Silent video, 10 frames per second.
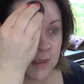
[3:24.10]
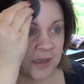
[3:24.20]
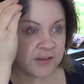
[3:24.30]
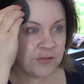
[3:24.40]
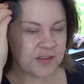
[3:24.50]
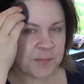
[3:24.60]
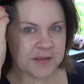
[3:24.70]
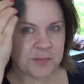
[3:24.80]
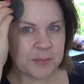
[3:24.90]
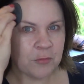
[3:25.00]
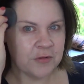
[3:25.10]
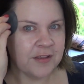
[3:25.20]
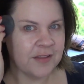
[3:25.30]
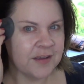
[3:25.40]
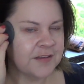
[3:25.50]
I do this because people
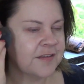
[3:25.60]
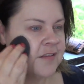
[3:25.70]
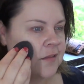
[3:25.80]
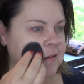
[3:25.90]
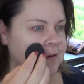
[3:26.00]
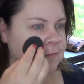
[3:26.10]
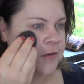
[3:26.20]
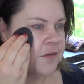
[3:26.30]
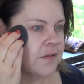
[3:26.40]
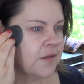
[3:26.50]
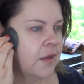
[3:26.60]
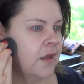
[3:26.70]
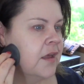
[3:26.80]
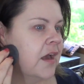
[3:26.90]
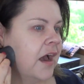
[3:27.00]
really like to see the difference.
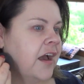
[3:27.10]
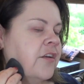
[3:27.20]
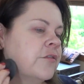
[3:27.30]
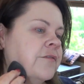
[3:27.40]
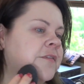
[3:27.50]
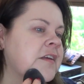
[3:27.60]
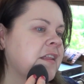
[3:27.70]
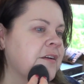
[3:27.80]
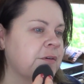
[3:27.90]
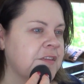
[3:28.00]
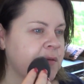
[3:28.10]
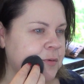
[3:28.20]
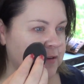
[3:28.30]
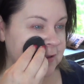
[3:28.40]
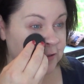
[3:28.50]
I don't feel like with this
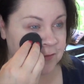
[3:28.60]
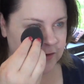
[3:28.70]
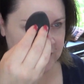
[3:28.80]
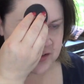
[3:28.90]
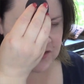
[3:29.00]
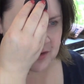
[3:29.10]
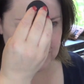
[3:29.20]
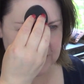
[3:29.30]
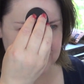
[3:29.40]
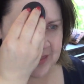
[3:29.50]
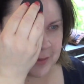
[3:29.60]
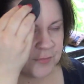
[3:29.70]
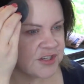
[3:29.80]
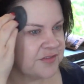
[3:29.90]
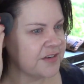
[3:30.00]
particular foundation it makes that
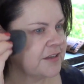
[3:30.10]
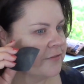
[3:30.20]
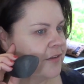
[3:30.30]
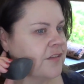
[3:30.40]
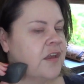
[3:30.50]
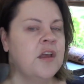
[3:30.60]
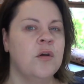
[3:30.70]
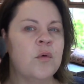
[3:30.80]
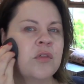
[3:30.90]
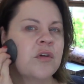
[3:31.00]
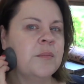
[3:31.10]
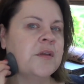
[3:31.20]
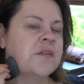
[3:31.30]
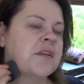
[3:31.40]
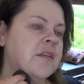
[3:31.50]
much of a difference whether I'm
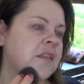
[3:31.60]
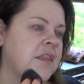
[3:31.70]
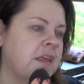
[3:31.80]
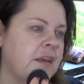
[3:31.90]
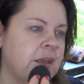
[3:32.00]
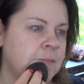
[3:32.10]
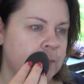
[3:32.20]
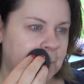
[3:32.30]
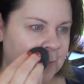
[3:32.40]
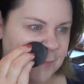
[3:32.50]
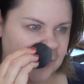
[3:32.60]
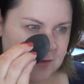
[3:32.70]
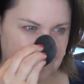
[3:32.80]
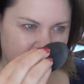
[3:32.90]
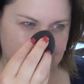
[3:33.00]
using the a
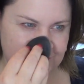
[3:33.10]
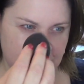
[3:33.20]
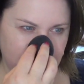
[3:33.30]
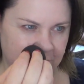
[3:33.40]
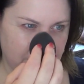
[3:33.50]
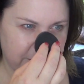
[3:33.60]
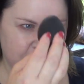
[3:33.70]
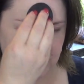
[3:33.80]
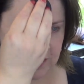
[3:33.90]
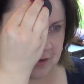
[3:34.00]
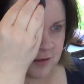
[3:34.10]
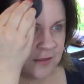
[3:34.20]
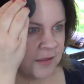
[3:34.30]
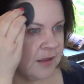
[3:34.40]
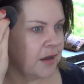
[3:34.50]
beauty sponge or whether I'm using
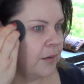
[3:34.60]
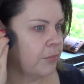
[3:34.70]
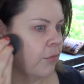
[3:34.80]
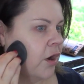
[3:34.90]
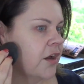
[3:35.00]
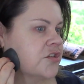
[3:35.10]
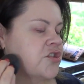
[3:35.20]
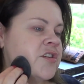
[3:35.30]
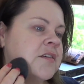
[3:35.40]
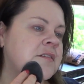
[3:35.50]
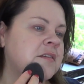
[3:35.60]
a brush.